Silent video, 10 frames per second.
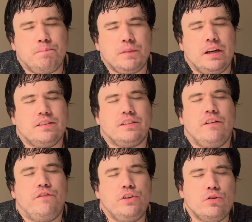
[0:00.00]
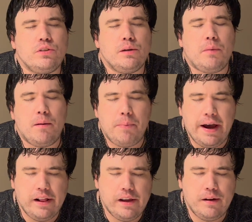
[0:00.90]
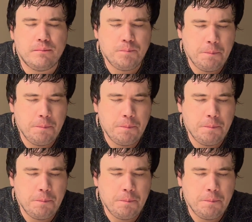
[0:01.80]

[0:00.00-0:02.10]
and it's confusing my palate